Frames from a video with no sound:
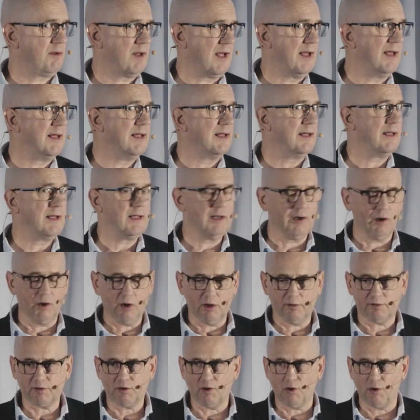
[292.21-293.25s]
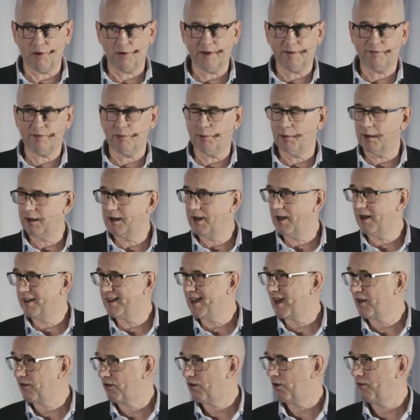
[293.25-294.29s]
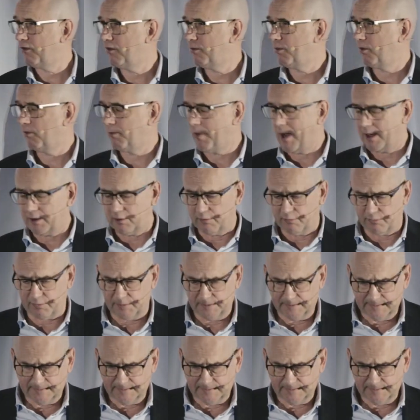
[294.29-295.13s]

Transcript: in all its glory from an attack surface perspective.